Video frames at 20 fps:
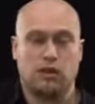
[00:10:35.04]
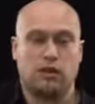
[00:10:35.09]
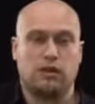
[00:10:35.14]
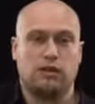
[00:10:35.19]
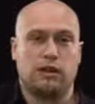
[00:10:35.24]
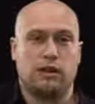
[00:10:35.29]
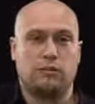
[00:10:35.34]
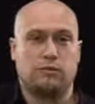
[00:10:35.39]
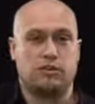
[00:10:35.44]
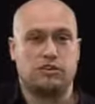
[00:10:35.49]

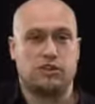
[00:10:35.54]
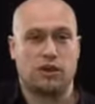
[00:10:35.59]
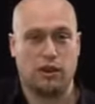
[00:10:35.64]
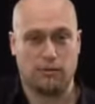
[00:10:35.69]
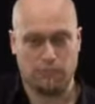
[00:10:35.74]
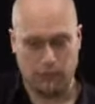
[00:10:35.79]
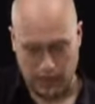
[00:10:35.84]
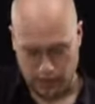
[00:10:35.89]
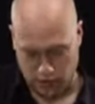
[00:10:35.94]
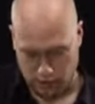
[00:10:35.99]
Then we're starting
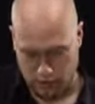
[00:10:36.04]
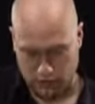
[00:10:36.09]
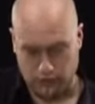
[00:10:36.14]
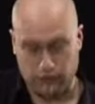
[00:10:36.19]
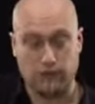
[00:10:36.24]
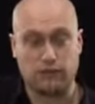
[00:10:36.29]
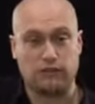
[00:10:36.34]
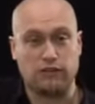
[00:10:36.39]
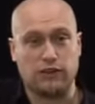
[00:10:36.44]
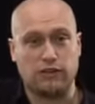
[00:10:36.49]
back on the
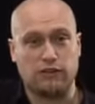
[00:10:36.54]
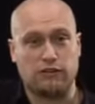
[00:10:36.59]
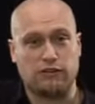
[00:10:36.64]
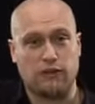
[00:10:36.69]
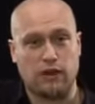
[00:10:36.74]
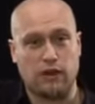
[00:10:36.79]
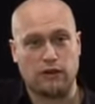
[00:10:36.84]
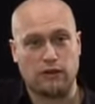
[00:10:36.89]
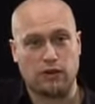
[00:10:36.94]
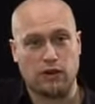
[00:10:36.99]
15th
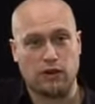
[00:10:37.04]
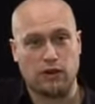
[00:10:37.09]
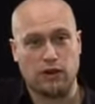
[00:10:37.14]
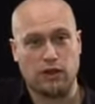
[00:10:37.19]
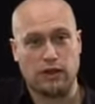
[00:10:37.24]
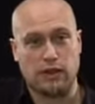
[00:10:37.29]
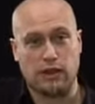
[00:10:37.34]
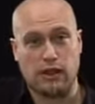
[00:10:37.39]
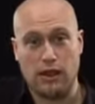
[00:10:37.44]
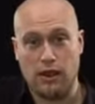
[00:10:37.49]
fret on the high
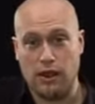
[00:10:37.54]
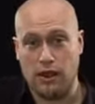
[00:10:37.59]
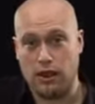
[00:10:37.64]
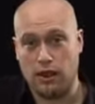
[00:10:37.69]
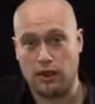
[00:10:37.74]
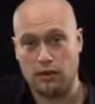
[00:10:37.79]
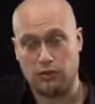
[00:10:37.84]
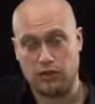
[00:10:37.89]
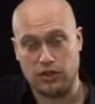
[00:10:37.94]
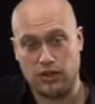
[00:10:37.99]
E
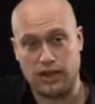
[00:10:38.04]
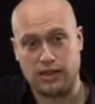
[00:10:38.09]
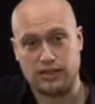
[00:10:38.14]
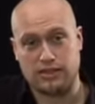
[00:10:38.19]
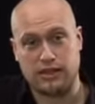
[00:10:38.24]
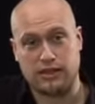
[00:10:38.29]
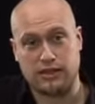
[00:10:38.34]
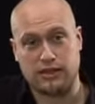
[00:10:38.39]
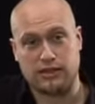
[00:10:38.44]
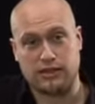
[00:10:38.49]
with an
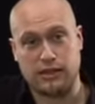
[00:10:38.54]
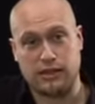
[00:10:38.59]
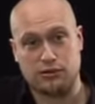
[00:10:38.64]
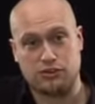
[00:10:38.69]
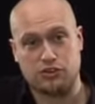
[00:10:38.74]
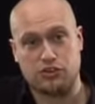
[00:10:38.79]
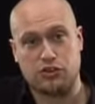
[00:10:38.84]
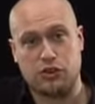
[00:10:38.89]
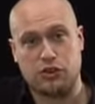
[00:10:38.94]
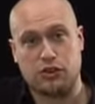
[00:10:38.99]
accented
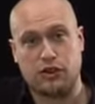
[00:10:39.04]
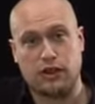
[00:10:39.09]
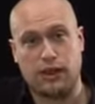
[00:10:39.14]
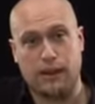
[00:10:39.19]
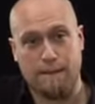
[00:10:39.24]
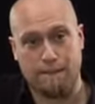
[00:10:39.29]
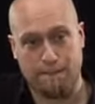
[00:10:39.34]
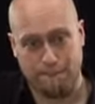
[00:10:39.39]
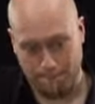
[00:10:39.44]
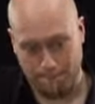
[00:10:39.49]
downstroke again.